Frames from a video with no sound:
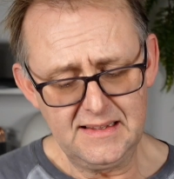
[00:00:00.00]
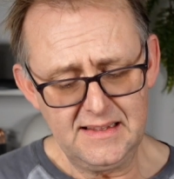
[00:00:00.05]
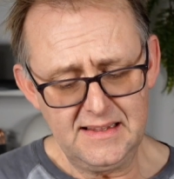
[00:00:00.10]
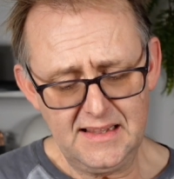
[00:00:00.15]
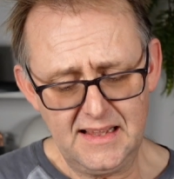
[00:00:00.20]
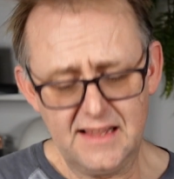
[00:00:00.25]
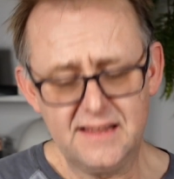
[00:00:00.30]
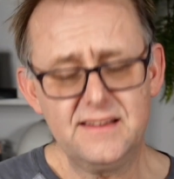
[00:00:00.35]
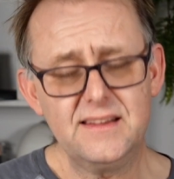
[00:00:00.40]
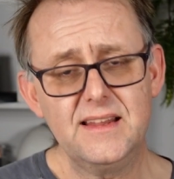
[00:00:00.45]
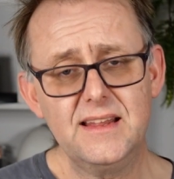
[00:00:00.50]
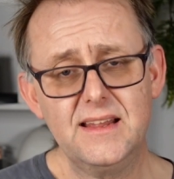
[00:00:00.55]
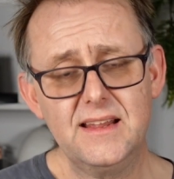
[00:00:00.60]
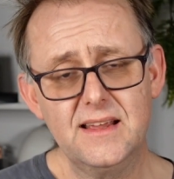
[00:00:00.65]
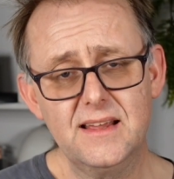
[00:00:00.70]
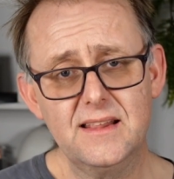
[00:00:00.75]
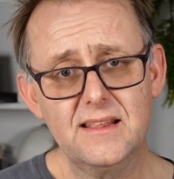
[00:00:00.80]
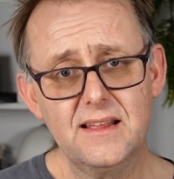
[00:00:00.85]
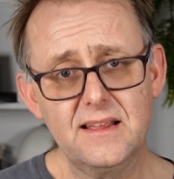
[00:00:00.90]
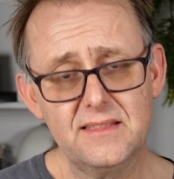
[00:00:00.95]
And
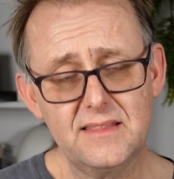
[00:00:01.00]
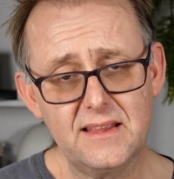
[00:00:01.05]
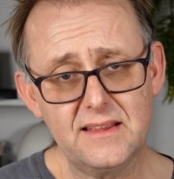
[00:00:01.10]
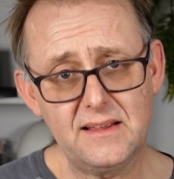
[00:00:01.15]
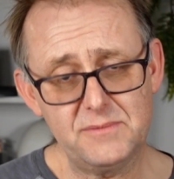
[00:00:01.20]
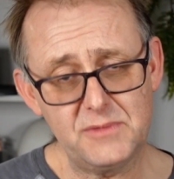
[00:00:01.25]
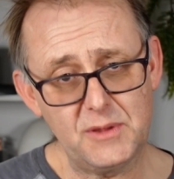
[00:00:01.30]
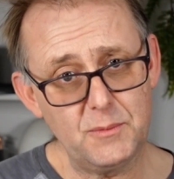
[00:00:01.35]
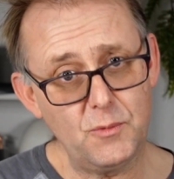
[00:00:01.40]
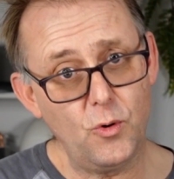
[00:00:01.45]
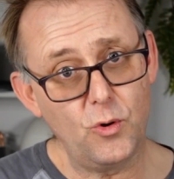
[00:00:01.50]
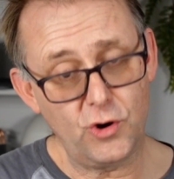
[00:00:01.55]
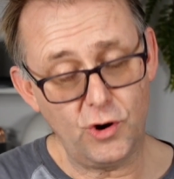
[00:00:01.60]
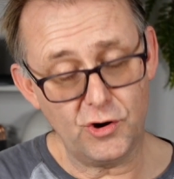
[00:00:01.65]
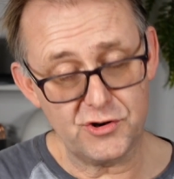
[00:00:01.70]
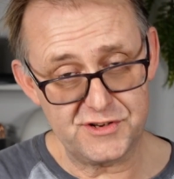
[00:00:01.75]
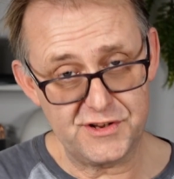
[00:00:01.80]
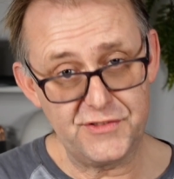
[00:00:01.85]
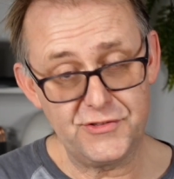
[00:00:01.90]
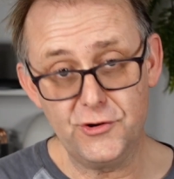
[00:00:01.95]
the, uh, the, the, the more
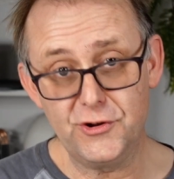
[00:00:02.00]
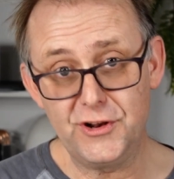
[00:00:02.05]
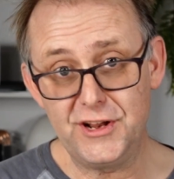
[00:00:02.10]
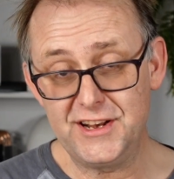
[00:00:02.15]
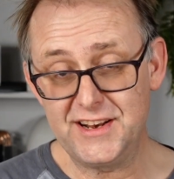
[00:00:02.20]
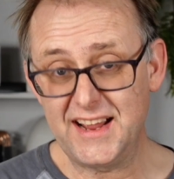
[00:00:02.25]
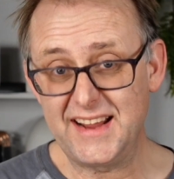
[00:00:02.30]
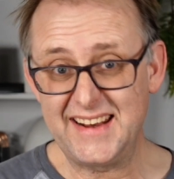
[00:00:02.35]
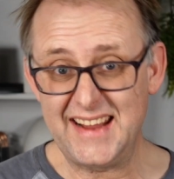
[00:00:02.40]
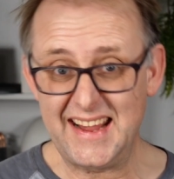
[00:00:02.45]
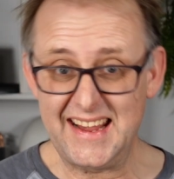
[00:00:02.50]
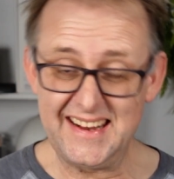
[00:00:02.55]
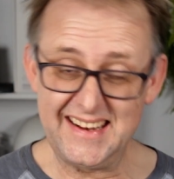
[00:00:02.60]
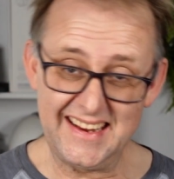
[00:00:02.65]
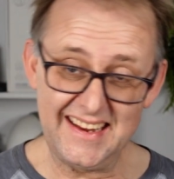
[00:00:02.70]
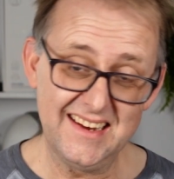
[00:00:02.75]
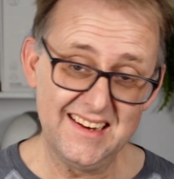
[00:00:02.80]
costly thirty nine eighty